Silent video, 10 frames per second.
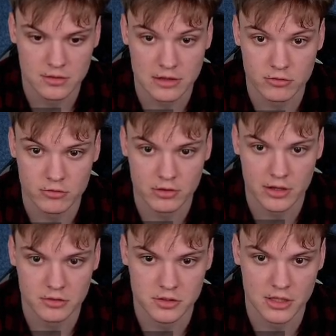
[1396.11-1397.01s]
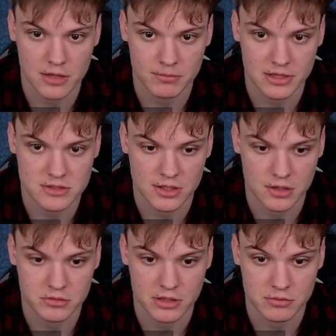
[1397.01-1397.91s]
That's usually how the game plays
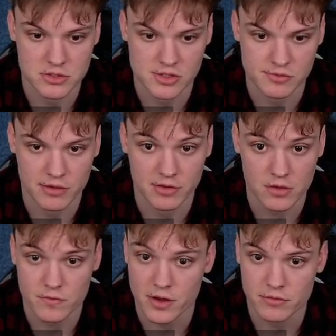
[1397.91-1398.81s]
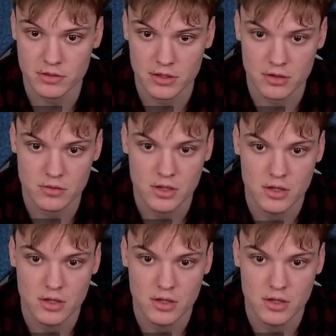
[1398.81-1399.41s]
out. I went g5, a5, and now